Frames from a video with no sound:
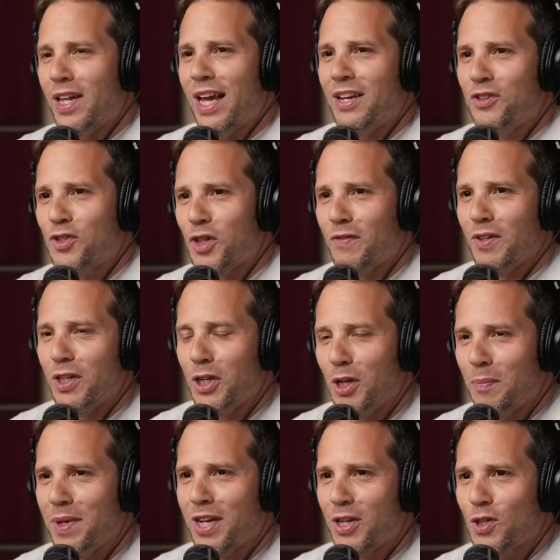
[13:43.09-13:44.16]
feel I deserve a
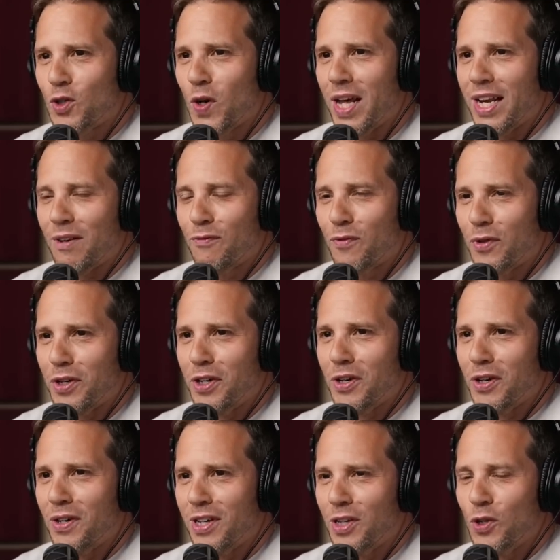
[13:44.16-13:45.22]
little bit of credit for
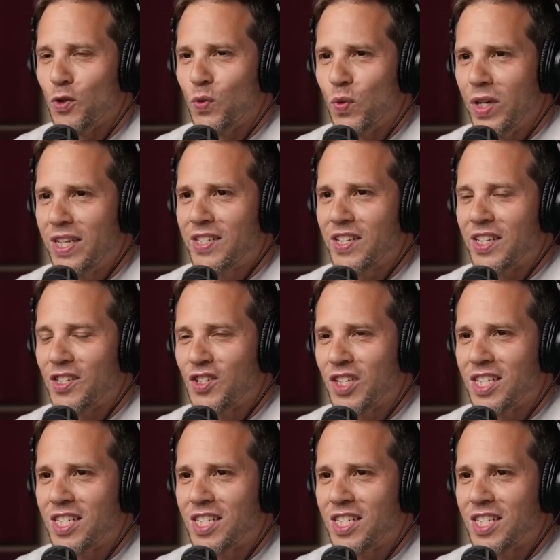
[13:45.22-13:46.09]
your, your recent